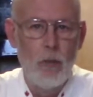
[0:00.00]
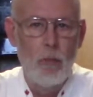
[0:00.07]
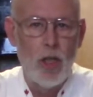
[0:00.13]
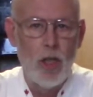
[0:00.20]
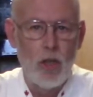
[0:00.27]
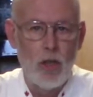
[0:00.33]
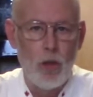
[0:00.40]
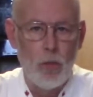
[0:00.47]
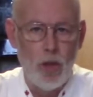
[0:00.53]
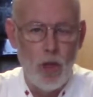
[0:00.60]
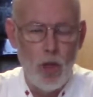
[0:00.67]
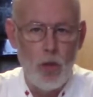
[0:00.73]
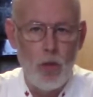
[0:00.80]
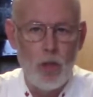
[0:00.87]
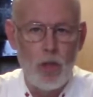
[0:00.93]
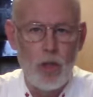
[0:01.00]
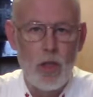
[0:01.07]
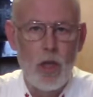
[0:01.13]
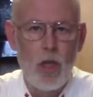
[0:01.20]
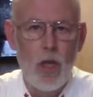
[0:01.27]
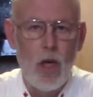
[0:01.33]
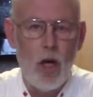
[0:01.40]
to produce
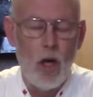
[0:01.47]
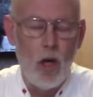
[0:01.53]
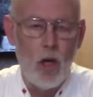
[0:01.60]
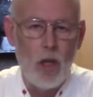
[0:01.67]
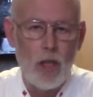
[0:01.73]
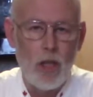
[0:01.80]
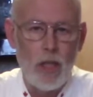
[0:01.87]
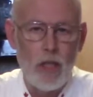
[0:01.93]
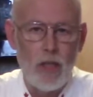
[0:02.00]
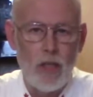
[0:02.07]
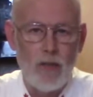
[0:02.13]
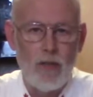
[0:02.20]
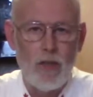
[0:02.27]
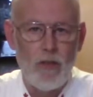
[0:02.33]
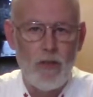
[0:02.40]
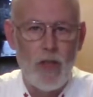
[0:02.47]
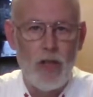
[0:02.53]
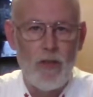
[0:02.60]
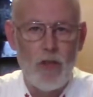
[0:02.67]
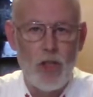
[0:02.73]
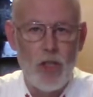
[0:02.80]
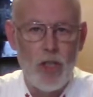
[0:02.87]
all of these different
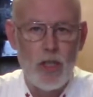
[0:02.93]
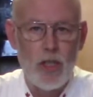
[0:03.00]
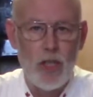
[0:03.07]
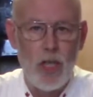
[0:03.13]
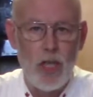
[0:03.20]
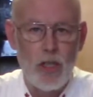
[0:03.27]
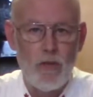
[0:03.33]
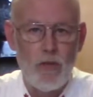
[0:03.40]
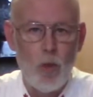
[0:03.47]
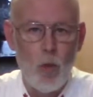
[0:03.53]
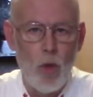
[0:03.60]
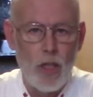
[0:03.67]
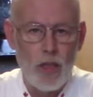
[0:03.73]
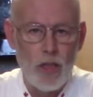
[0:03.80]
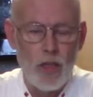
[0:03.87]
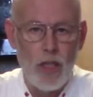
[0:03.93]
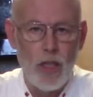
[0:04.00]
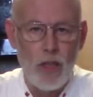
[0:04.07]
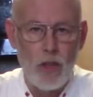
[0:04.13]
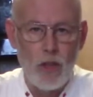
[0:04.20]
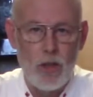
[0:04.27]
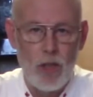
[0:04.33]
flavor cheesecakes for one
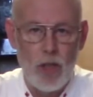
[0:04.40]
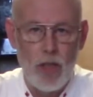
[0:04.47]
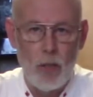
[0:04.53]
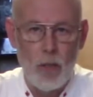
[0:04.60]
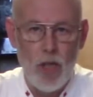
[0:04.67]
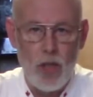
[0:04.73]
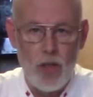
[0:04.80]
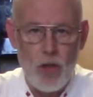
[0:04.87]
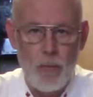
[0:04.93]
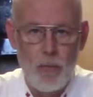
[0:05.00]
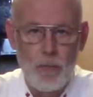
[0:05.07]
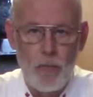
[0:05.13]
singular Sunday brunch.